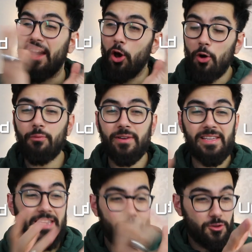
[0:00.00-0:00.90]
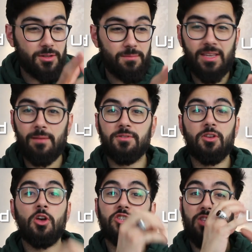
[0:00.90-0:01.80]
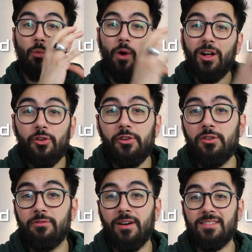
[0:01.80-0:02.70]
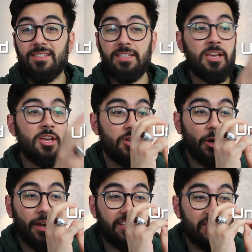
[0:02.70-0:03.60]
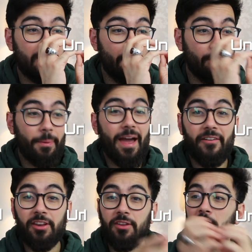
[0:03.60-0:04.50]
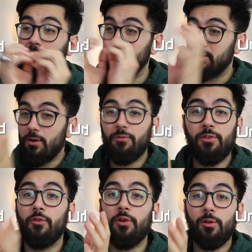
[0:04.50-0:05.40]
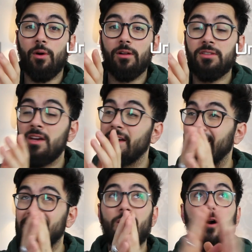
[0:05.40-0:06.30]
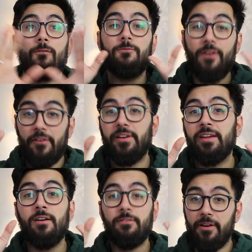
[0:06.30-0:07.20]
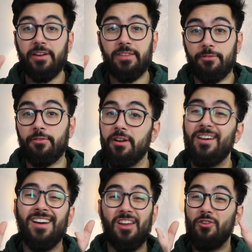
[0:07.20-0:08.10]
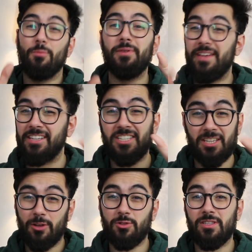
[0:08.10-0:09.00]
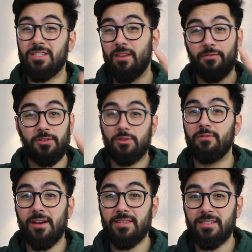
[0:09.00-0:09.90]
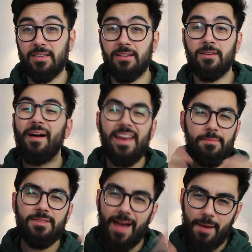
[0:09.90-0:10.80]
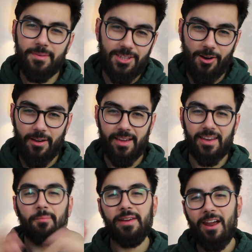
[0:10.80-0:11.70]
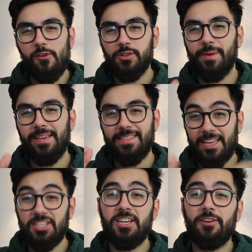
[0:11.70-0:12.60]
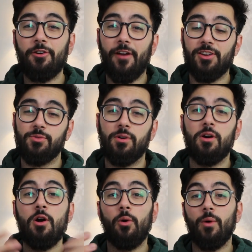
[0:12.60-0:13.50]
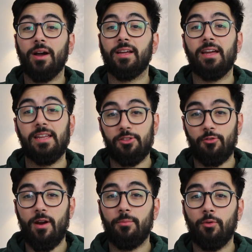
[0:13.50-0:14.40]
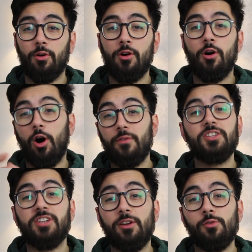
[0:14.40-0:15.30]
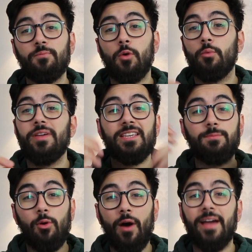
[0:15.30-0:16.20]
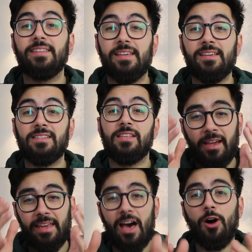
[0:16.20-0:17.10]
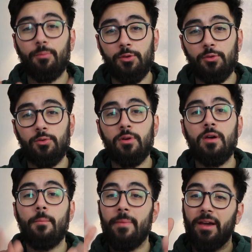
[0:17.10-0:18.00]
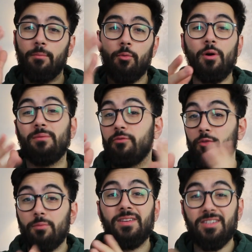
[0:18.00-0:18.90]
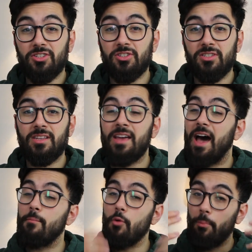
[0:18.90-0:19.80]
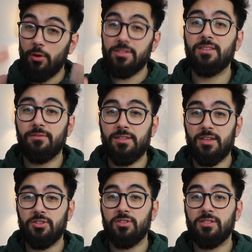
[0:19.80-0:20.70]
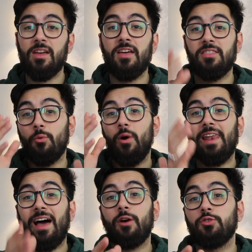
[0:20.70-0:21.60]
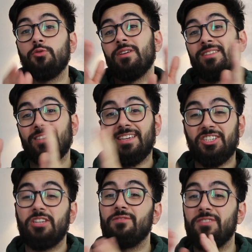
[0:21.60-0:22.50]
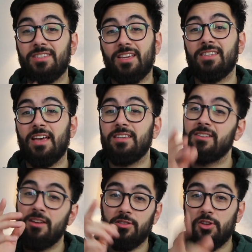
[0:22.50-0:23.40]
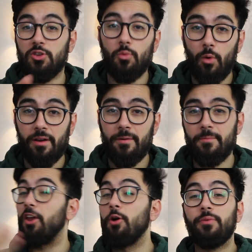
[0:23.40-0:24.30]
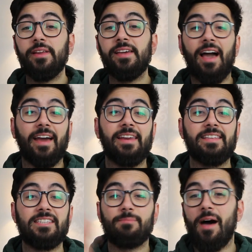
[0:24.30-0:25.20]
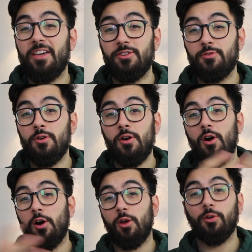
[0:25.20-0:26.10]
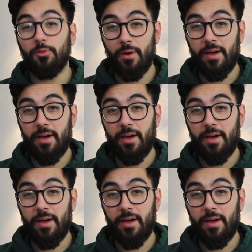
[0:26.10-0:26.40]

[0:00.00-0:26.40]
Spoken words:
and hopefully give you some tips so that while you're in university, you can actually start preparing yourself for the real world, because they are very, very different and nobody actually tells you this stuff in university. My name is Mohammad Taher and I'm an aerospace engineering graduate working at Heathrow Airport. On this channel, we explore ideas that can help you make more informed decisions and more positive decisions that will allow you to achieve the success that you want. And hopefully I can inspire you along the